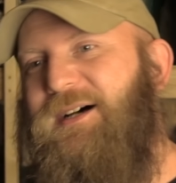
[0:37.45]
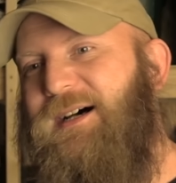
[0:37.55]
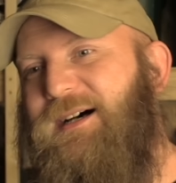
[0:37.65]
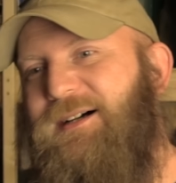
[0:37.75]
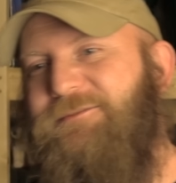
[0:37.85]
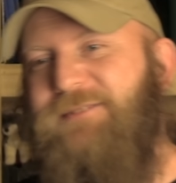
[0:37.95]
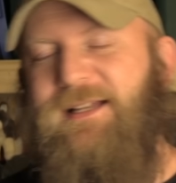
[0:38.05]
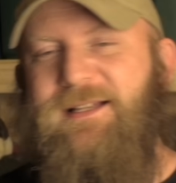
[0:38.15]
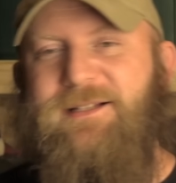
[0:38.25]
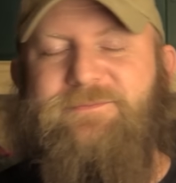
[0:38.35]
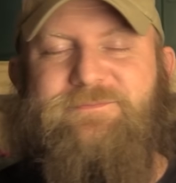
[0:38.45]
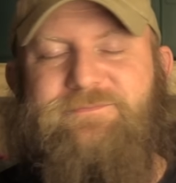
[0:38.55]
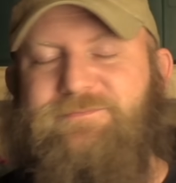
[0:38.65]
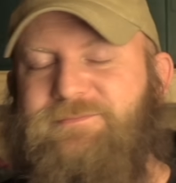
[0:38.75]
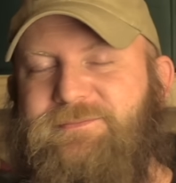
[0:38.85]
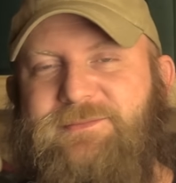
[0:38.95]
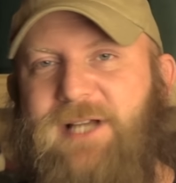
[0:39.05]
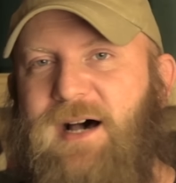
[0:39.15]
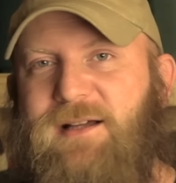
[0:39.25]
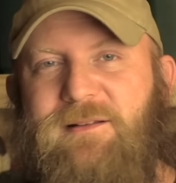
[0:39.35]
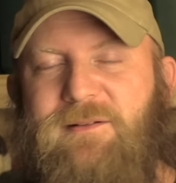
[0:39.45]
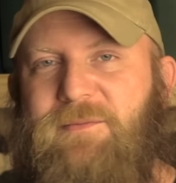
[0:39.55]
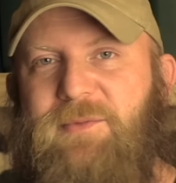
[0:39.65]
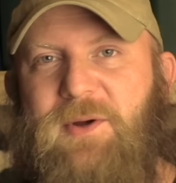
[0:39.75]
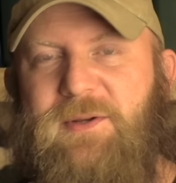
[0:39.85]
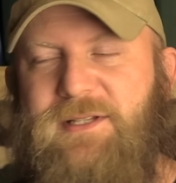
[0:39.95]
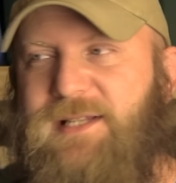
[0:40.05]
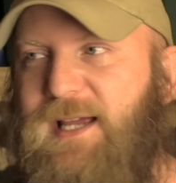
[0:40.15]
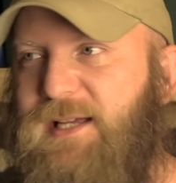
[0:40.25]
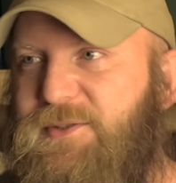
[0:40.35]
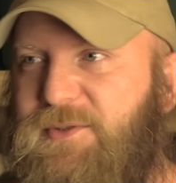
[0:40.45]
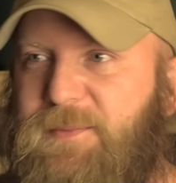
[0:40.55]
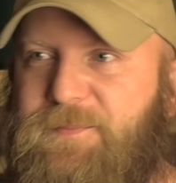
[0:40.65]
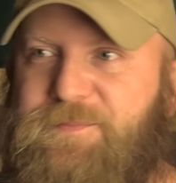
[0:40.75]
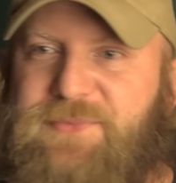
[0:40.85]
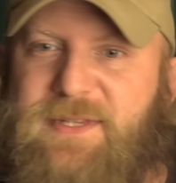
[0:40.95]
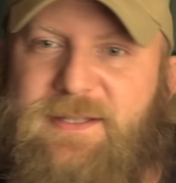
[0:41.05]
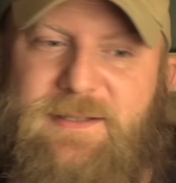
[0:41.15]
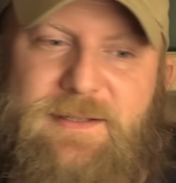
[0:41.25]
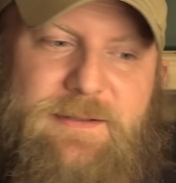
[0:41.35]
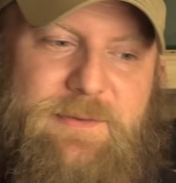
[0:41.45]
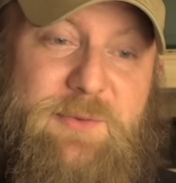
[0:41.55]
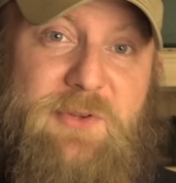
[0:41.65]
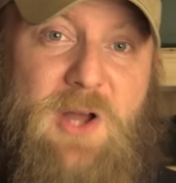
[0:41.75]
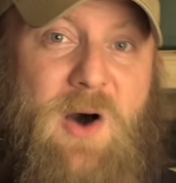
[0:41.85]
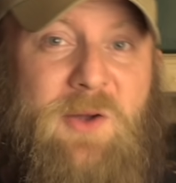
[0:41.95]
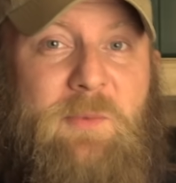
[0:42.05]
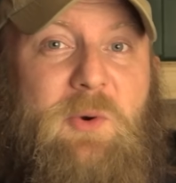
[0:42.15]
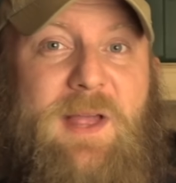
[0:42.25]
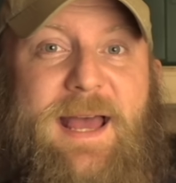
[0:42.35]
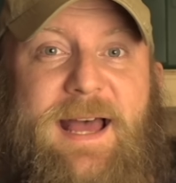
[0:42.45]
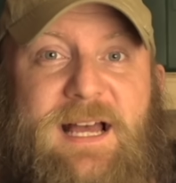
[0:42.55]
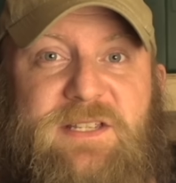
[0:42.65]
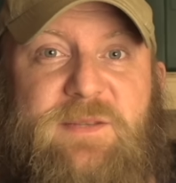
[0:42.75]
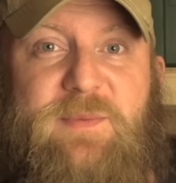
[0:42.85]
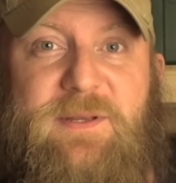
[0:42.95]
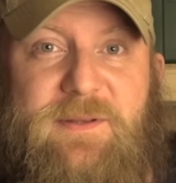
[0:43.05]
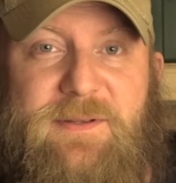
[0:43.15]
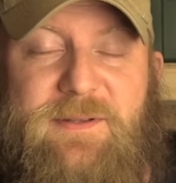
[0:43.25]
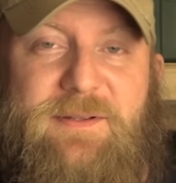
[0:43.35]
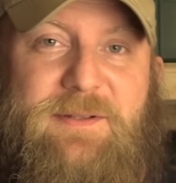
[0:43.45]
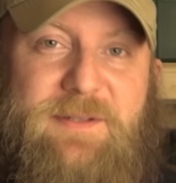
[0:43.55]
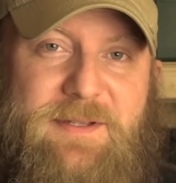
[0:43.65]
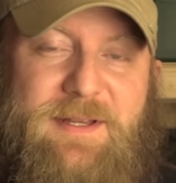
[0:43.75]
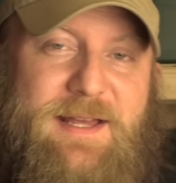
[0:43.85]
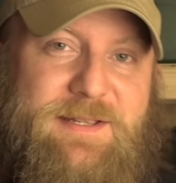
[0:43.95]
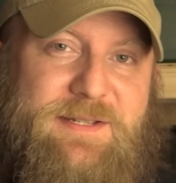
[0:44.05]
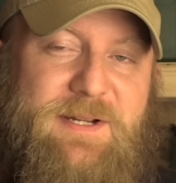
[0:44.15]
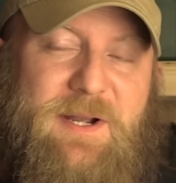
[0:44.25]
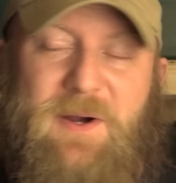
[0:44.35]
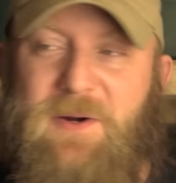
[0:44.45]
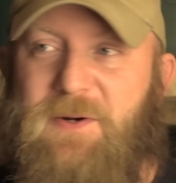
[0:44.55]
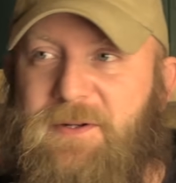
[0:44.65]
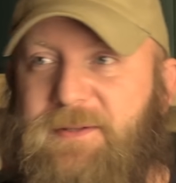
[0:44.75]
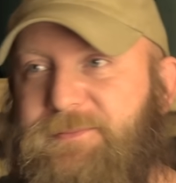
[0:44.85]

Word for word: uh, like a toddler throwing a tantrum. There was an audible gasp as it occurred.